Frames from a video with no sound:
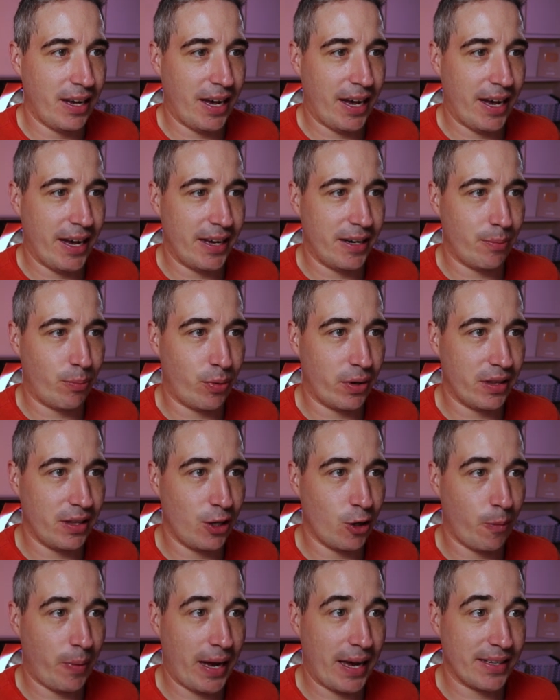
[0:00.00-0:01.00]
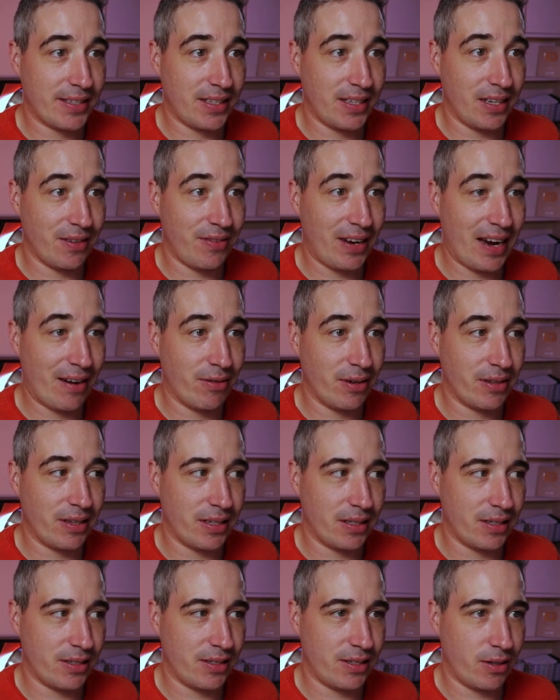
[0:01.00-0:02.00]
and bring the opacity of
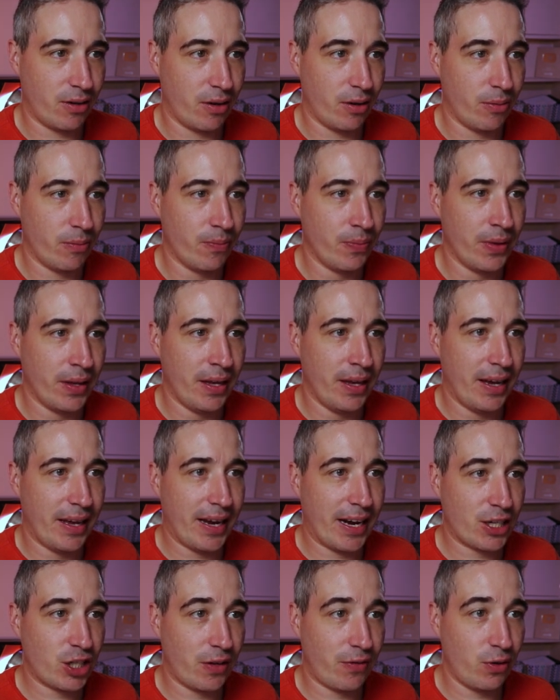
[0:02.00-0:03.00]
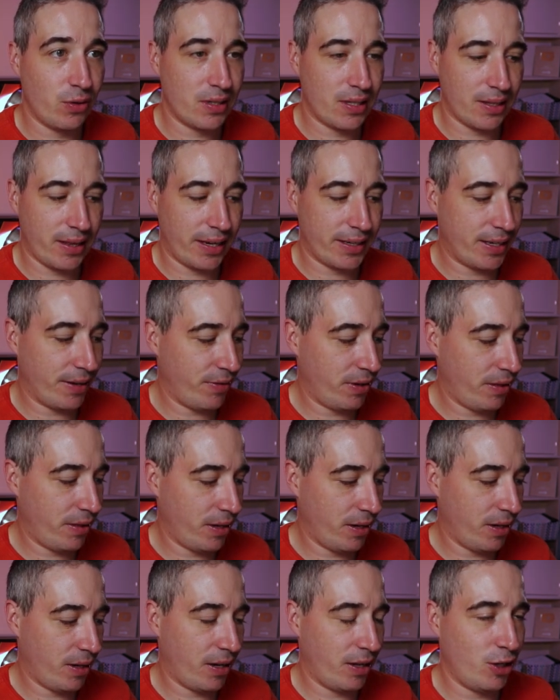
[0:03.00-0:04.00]
everything to zero. Actually, if you select
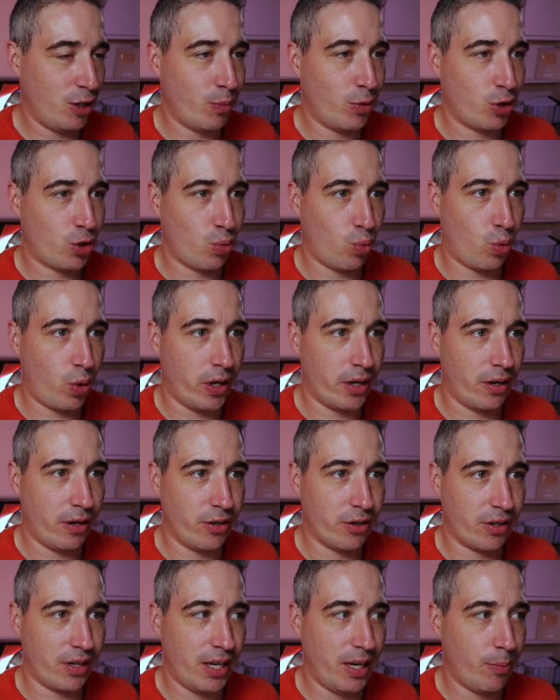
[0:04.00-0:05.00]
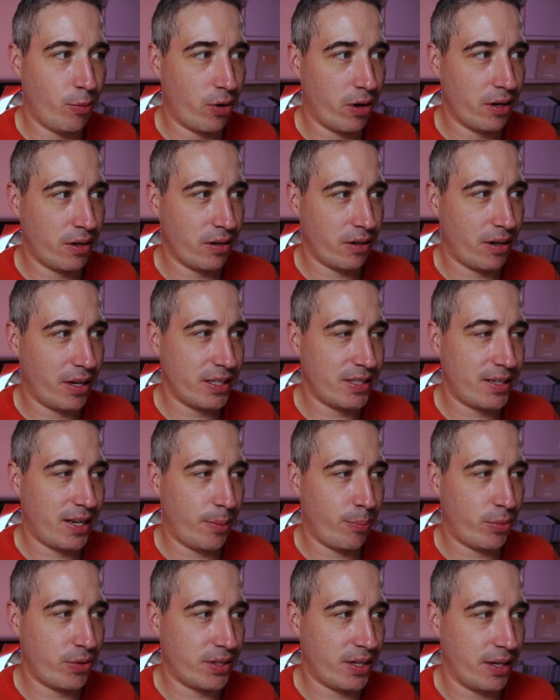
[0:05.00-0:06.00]
everything and you push one on your keyboard, that's
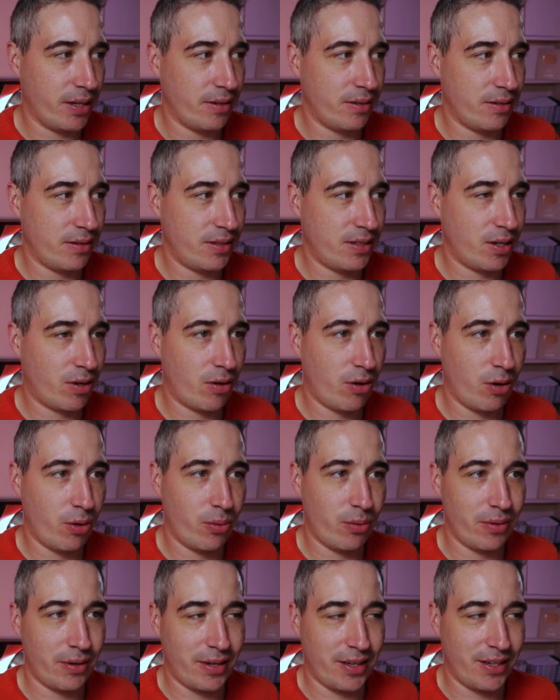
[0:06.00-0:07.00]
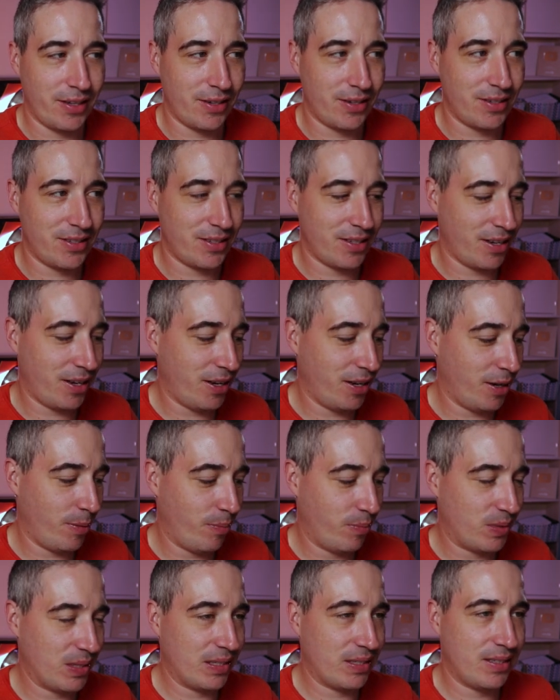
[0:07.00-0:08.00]
10%. Zero is,
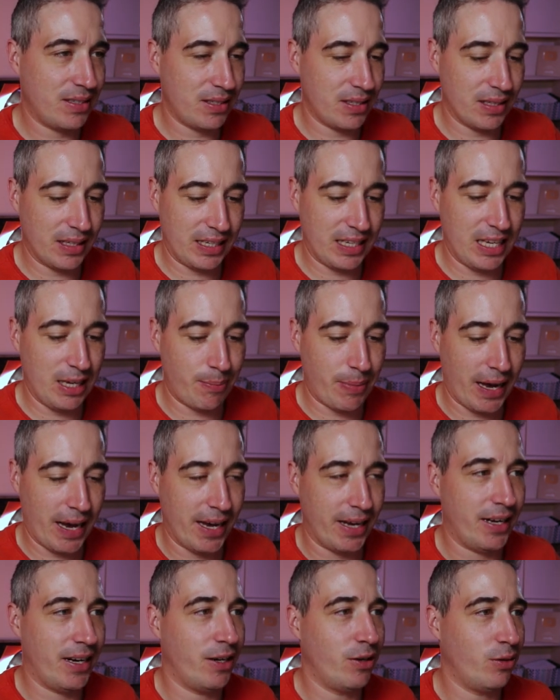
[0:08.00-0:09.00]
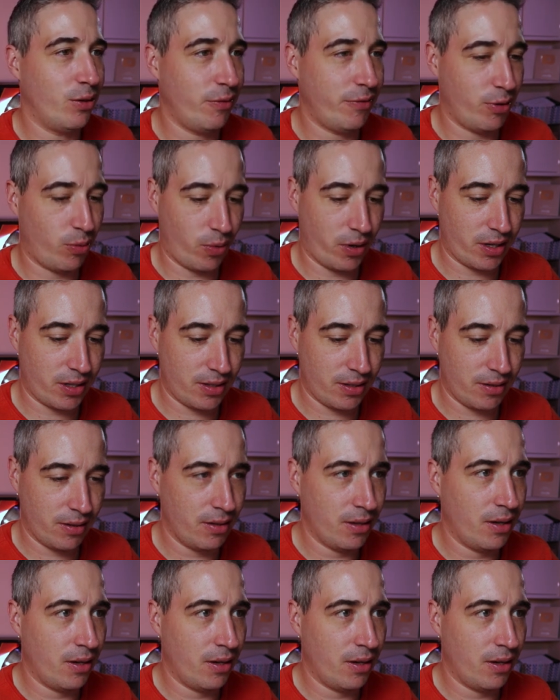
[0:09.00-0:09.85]
um, so this is on the keypad. I don't know if it works.